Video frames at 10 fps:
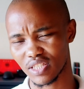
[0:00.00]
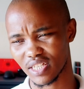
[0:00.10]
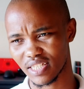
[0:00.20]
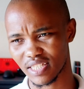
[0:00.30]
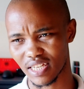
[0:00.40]

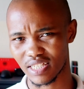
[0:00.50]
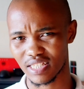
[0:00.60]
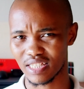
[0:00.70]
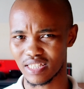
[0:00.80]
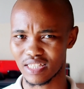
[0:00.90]
tracer
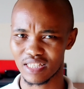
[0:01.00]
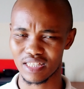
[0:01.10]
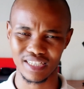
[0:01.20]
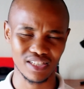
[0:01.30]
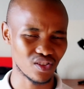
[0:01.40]

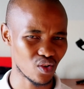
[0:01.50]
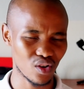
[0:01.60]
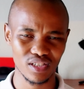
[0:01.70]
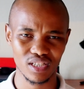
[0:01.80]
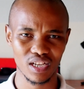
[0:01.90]
did
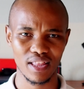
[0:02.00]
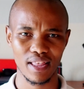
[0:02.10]
not